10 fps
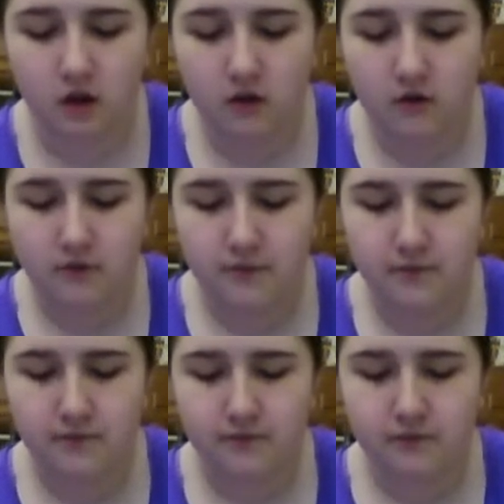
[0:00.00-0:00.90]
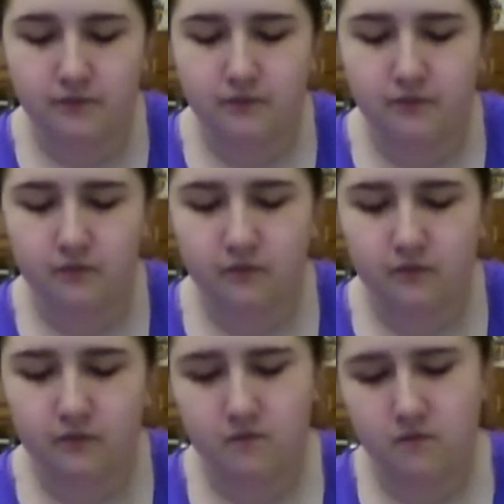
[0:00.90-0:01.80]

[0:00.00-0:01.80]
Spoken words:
(silence)